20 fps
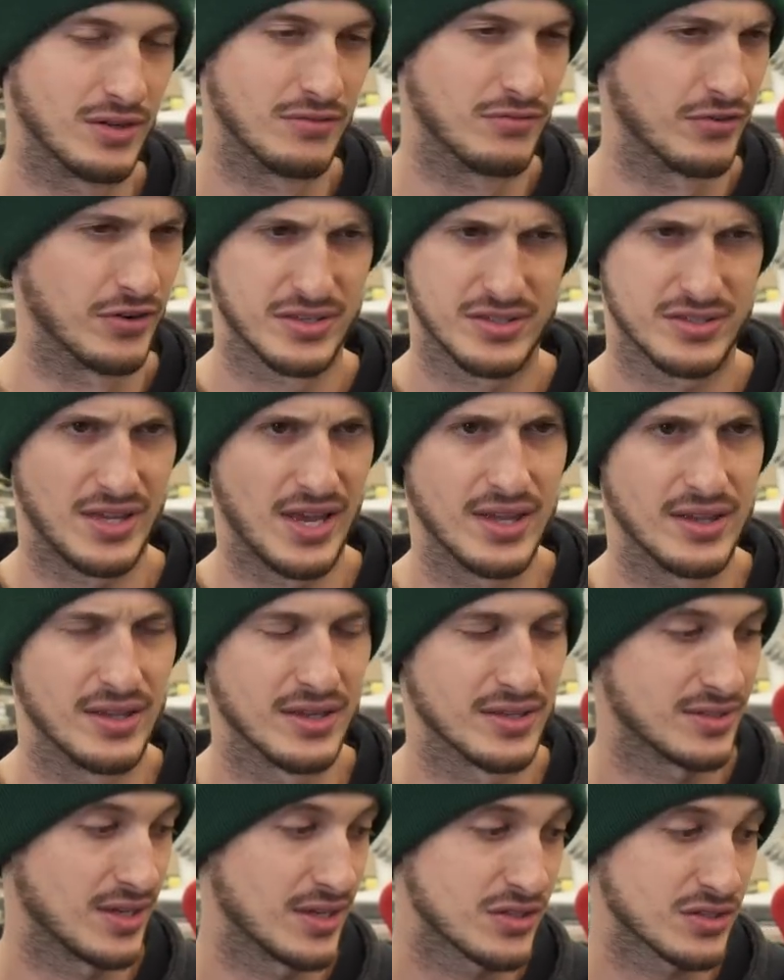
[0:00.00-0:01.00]
good for
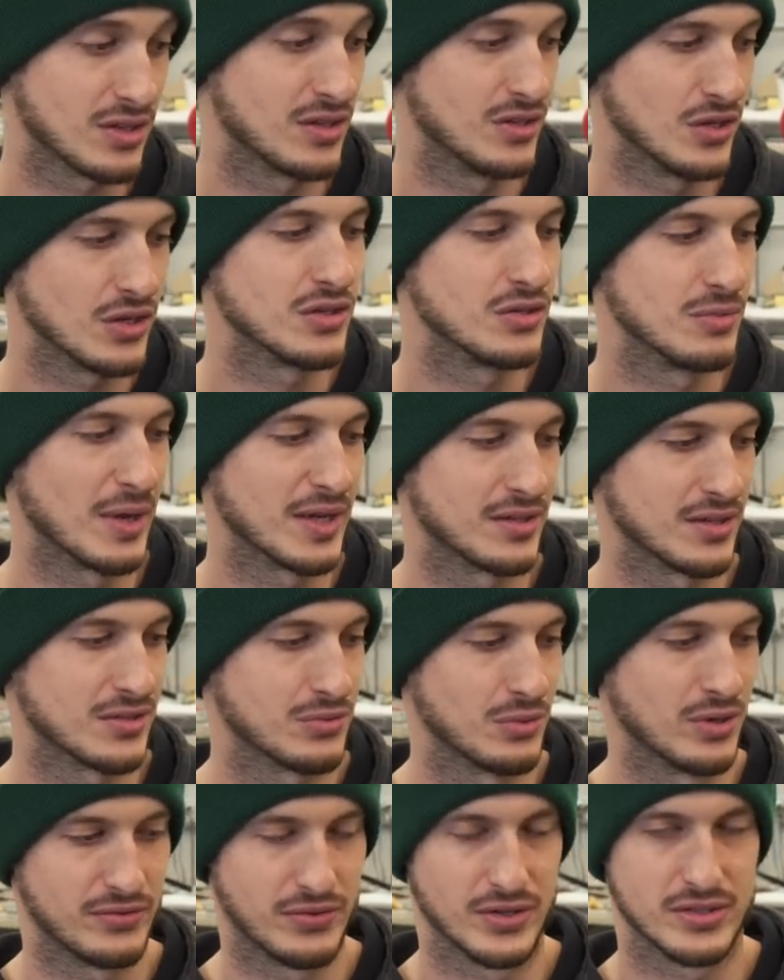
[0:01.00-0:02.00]
stainless. It's good. You can make this
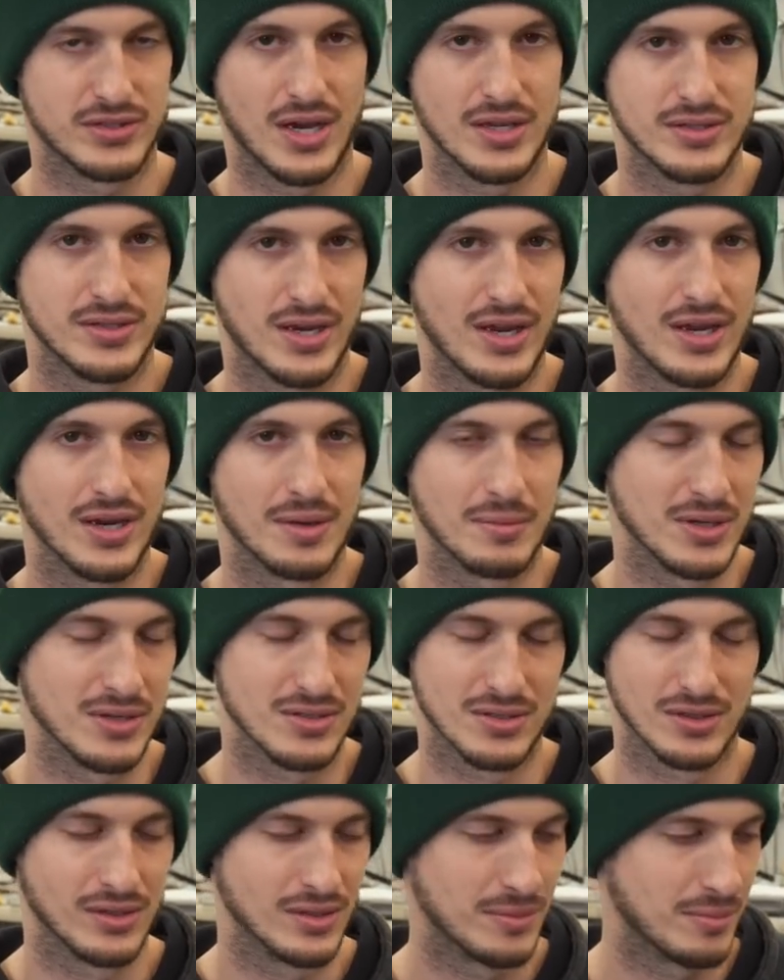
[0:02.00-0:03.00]
work for titanium
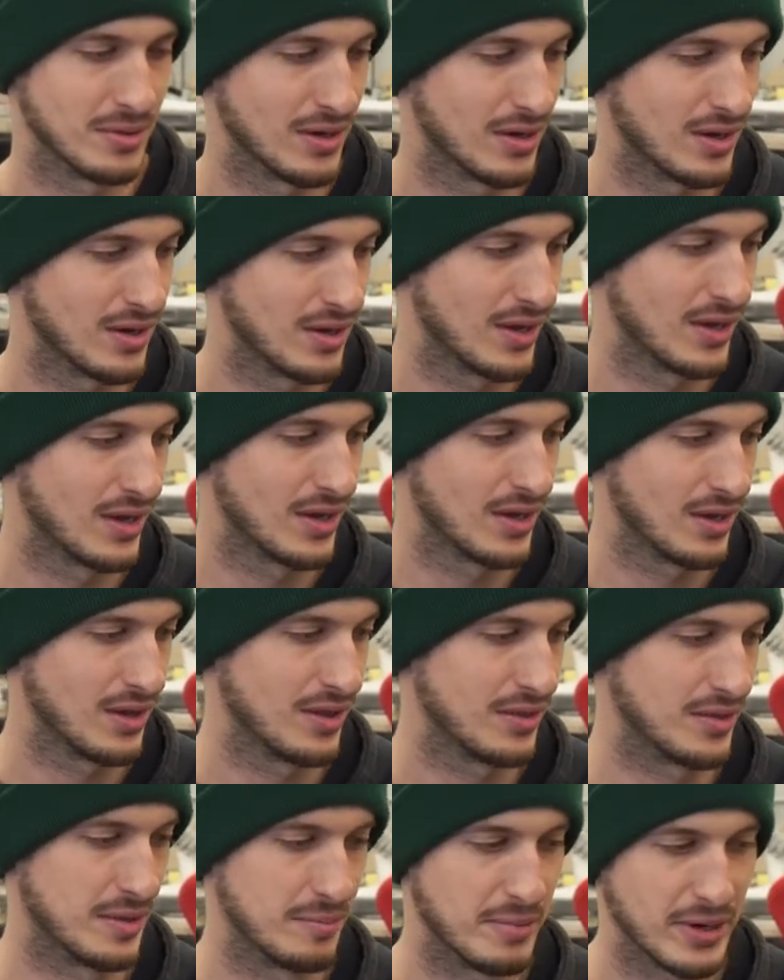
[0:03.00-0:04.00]
easily, but
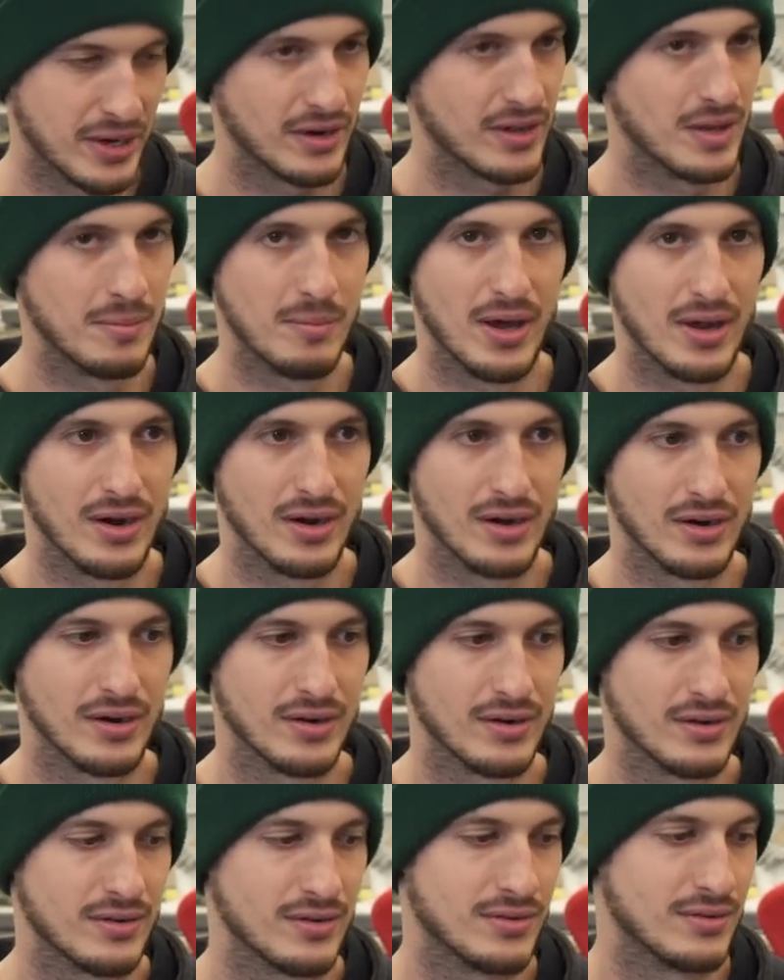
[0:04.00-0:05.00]
the bigger the
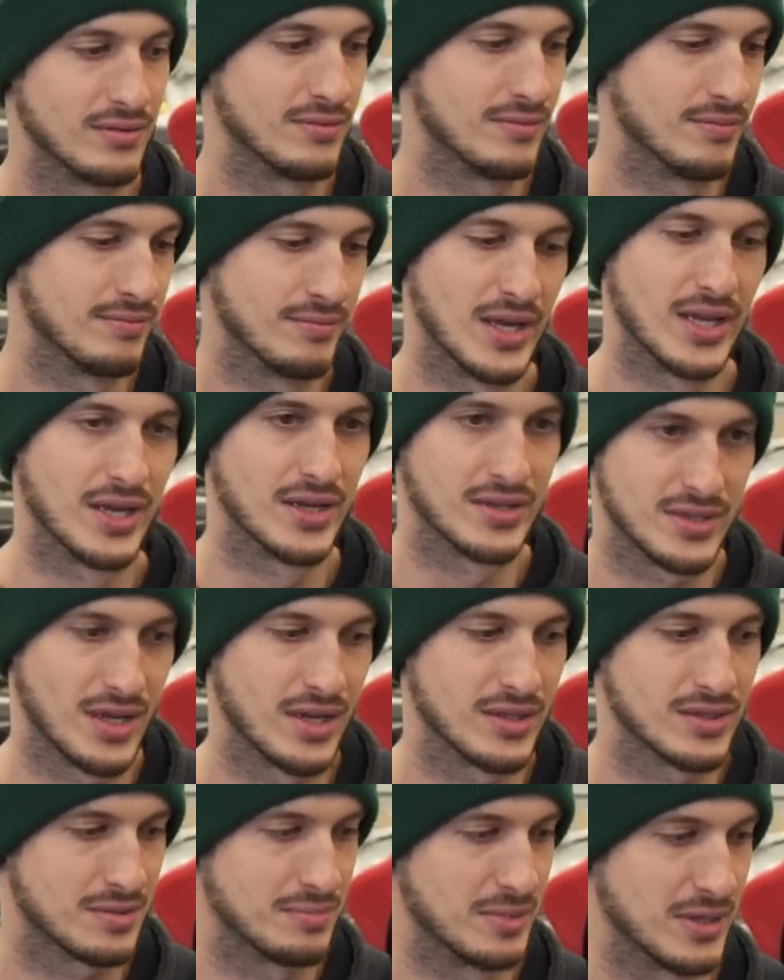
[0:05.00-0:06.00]
better, in a
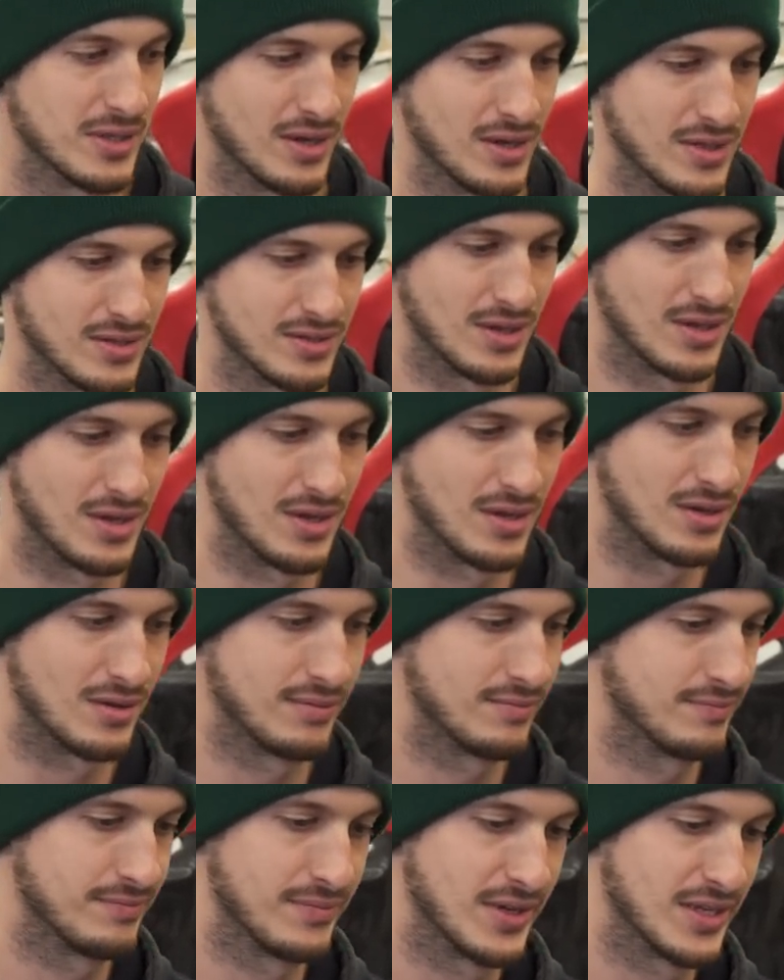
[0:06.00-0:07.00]
sense, because uh,
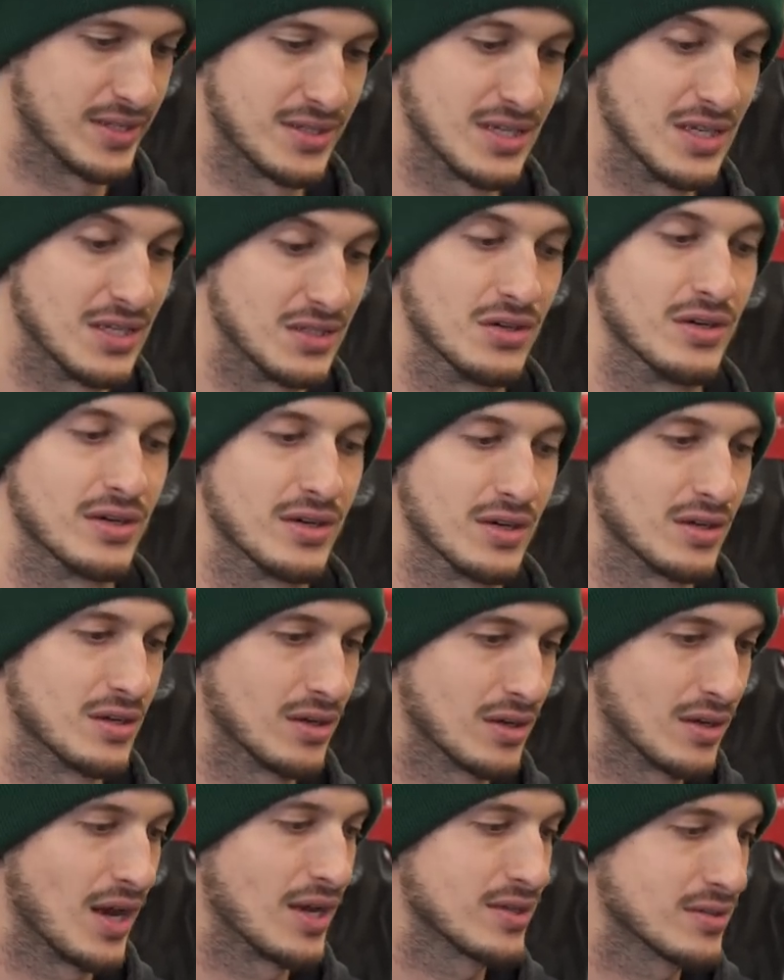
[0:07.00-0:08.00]
it's easier to get
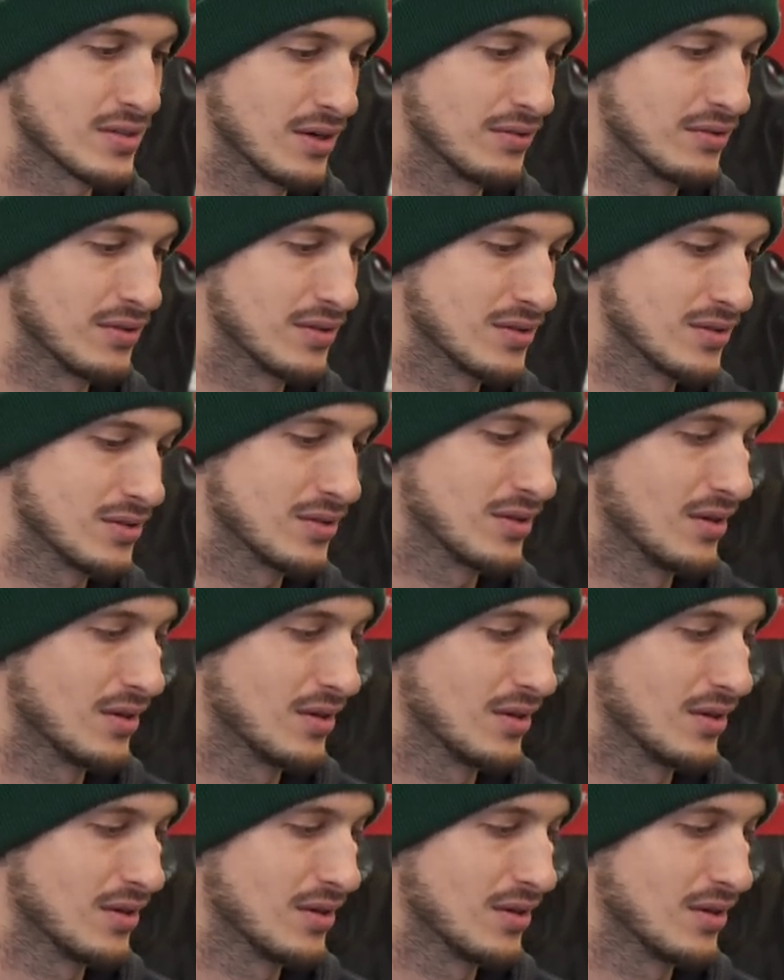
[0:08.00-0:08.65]
good gas coverage.